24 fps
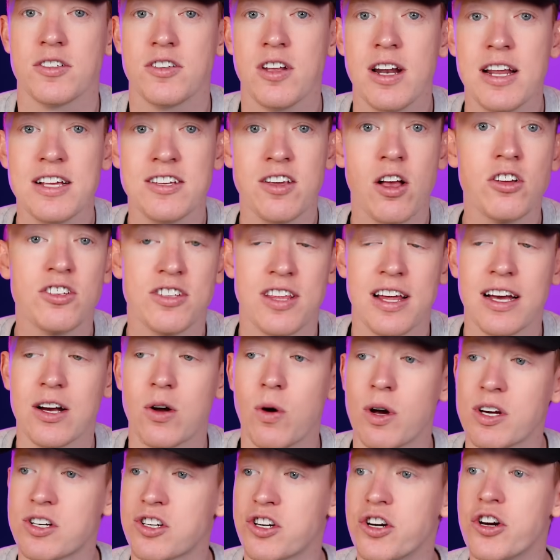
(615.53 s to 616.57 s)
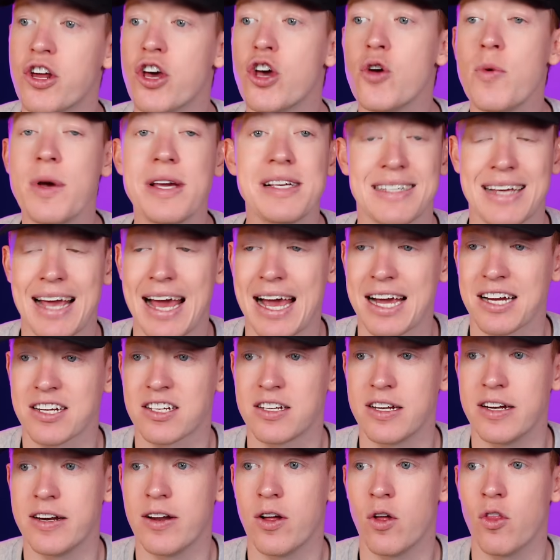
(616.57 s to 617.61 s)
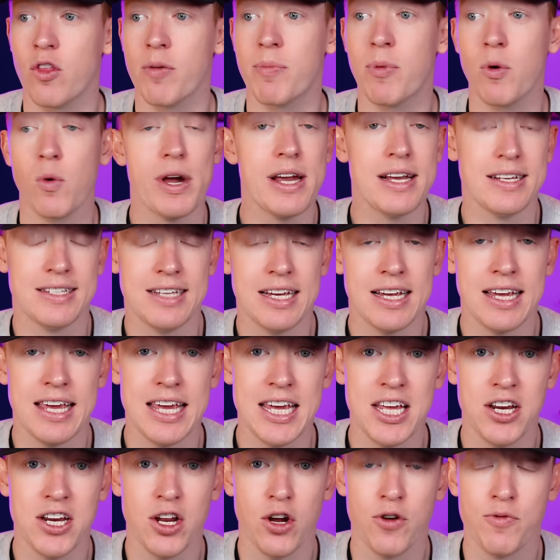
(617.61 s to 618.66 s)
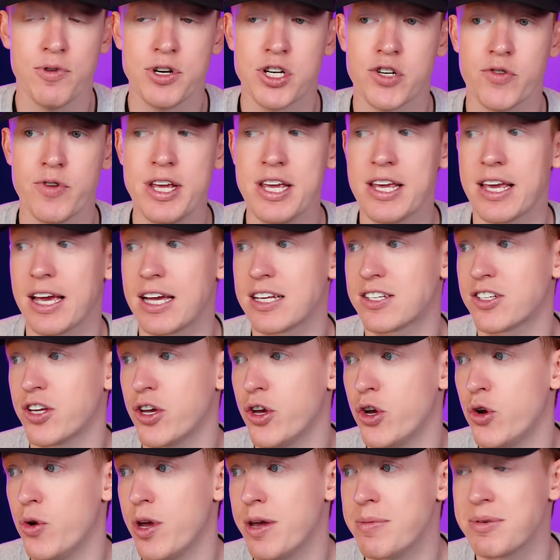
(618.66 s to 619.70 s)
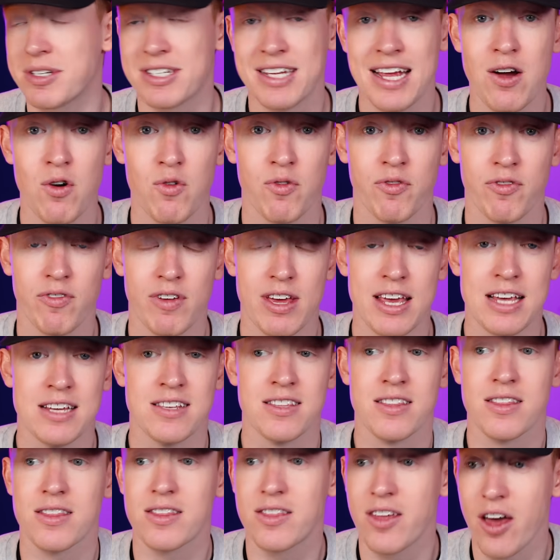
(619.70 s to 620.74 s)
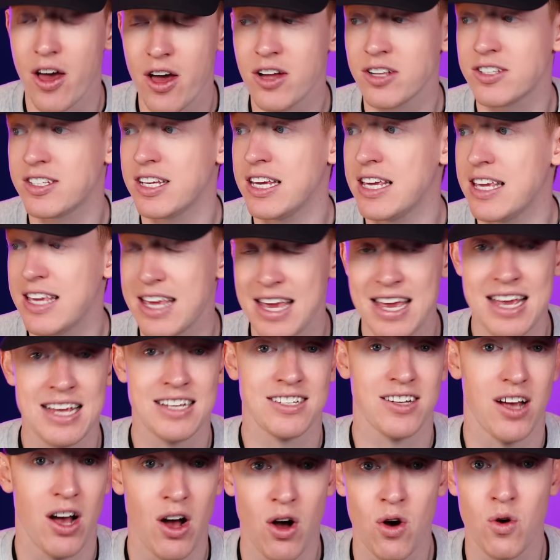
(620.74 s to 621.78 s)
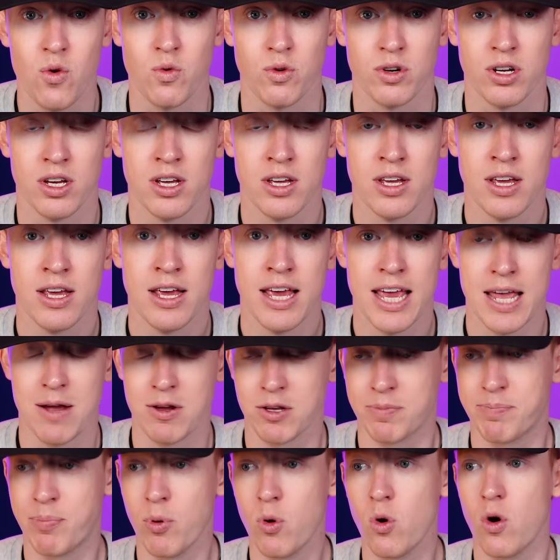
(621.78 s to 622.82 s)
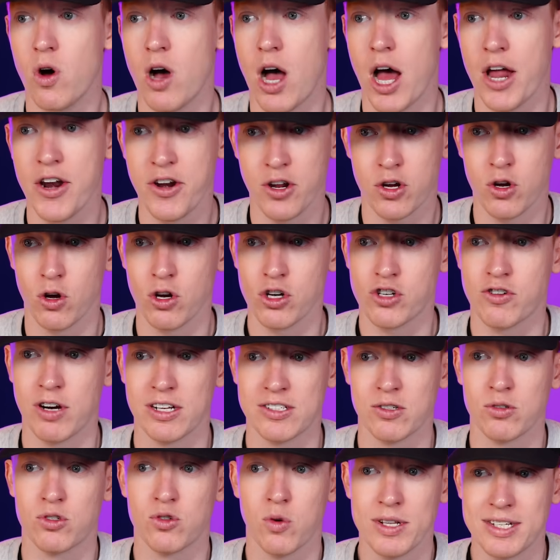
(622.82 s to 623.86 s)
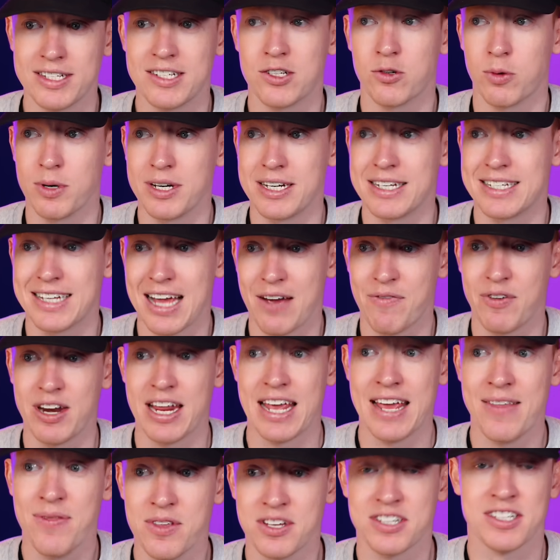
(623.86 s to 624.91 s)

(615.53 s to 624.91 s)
So let's answer that question. Who is excellent on the ball? Is it Guido Rodriguez, who himself is 30 years old? He was bought under contract till 2027 in the